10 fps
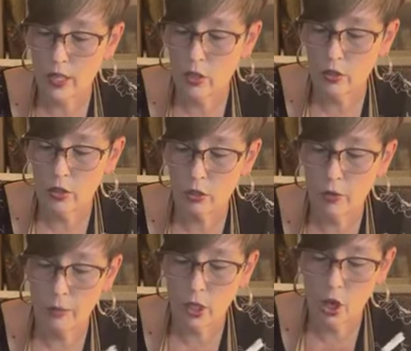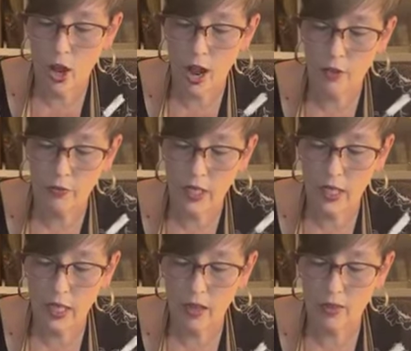granulars from the coffee,